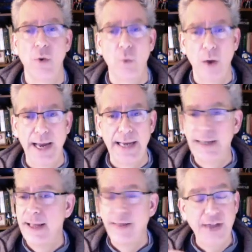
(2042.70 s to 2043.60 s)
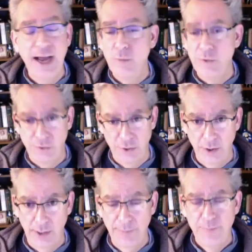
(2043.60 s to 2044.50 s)
away. That was
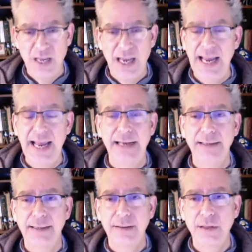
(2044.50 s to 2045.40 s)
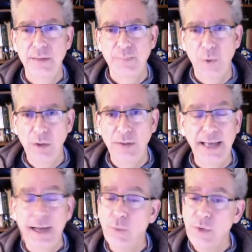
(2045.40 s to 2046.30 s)
Kirk. And
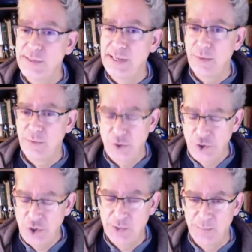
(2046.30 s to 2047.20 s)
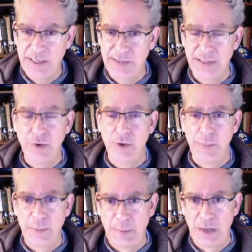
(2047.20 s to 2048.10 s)
partly, I don't want to say that was just because he'd grown
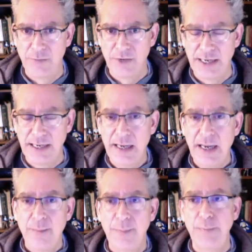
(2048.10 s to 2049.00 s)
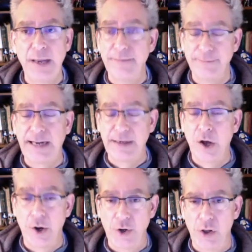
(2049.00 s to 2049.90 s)
up in poverty. But in fact,
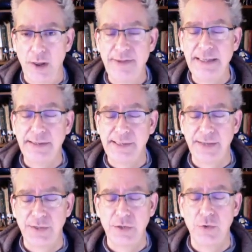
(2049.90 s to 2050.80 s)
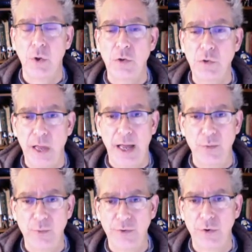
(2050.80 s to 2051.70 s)
not at all. I think this has to do a
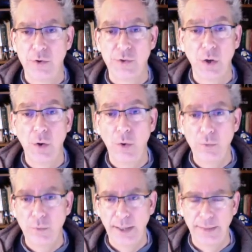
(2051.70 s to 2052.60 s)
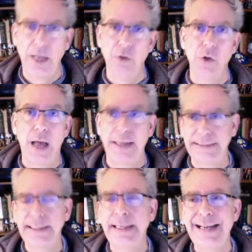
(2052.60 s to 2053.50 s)
lot with Kirk's own, a lot.
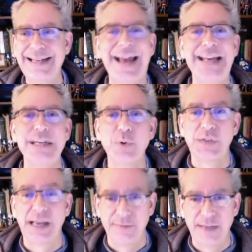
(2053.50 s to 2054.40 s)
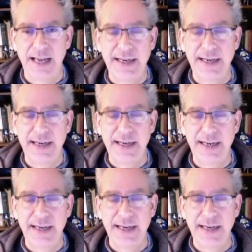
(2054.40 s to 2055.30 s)
90% of that is
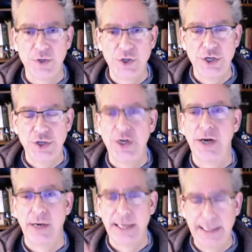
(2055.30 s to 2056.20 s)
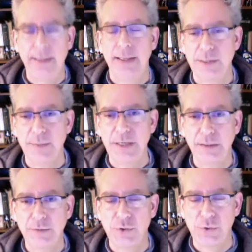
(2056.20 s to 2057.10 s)
Kirk's Christian charity to be
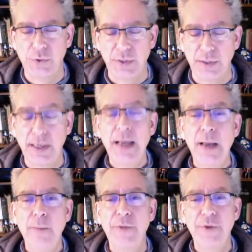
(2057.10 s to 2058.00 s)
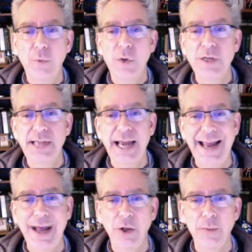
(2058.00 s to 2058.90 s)
certain. But there was that
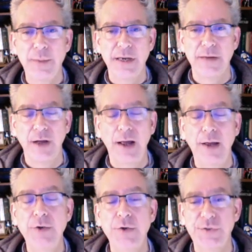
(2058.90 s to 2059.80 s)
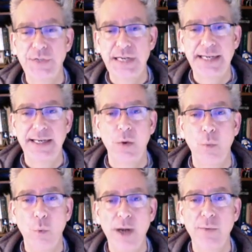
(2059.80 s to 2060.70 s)
element of understanding
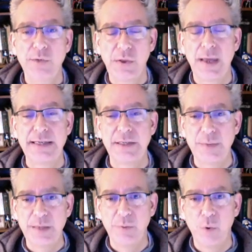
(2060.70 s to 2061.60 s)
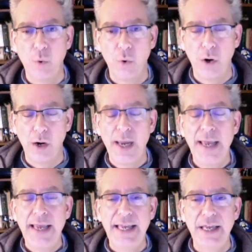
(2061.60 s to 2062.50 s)
what it was like to be poor,
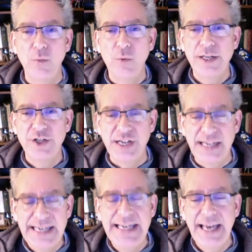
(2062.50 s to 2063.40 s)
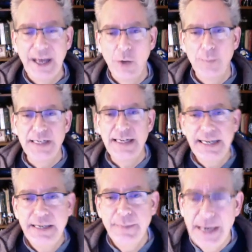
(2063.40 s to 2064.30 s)
in which he helped
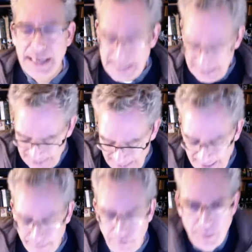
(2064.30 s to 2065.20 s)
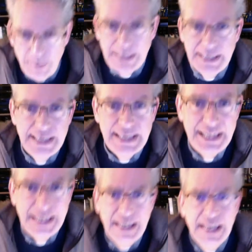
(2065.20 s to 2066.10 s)
anybody and everybody in
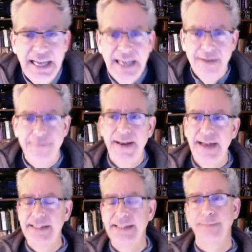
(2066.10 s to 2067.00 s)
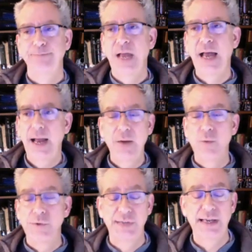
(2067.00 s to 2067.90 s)
need. In fact, uh, I, I
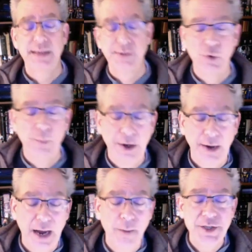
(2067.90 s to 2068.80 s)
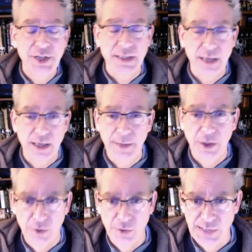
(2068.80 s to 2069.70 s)
will say this no matter how much I talk about
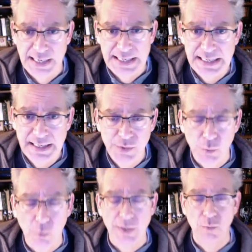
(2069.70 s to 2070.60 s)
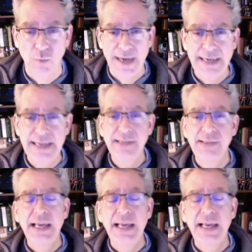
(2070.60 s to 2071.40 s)
Kirk's ideas or his writings,